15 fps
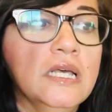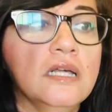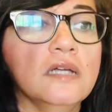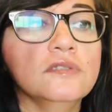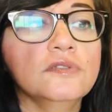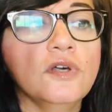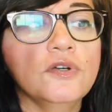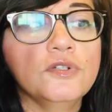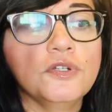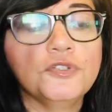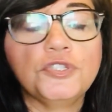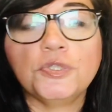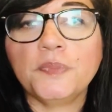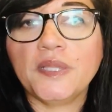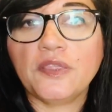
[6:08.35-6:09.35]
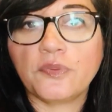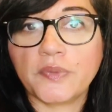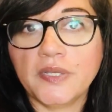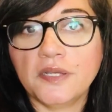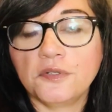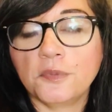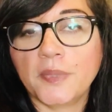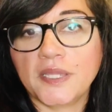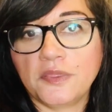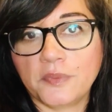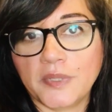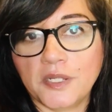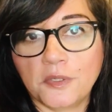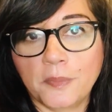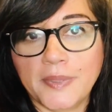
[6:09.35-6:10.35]
A logo should be 300 by
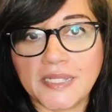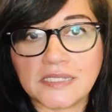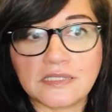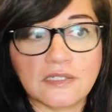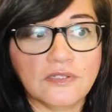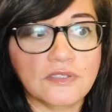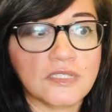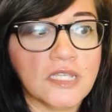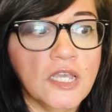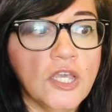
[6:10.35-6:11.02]
300 pixels.